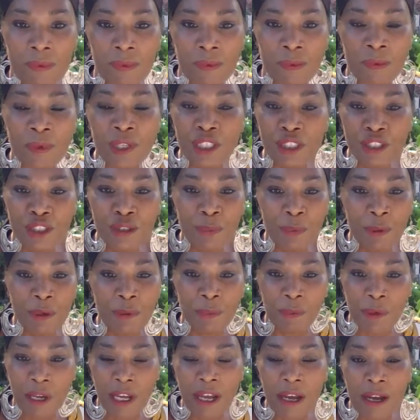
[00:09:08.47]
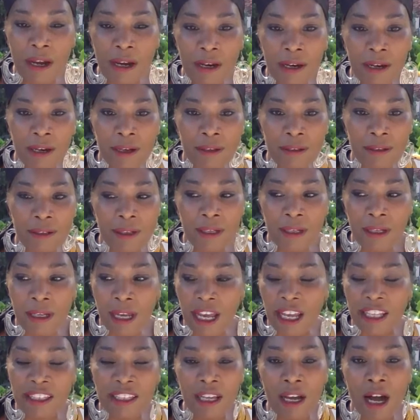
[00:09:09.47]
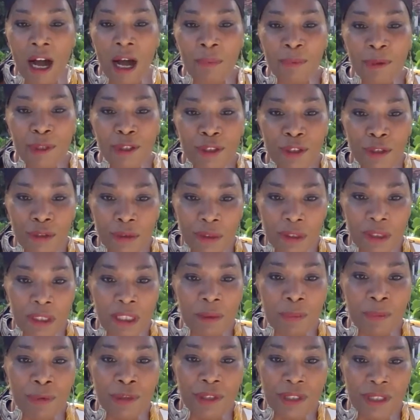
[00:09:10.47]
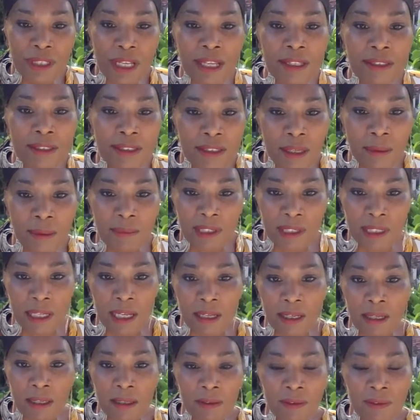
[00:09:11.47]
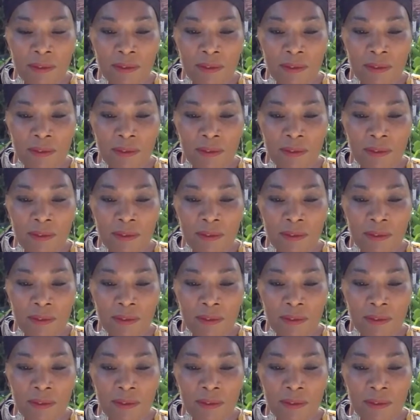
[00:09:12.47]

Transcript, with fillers: When you're prepared and the opportunity presents themselves.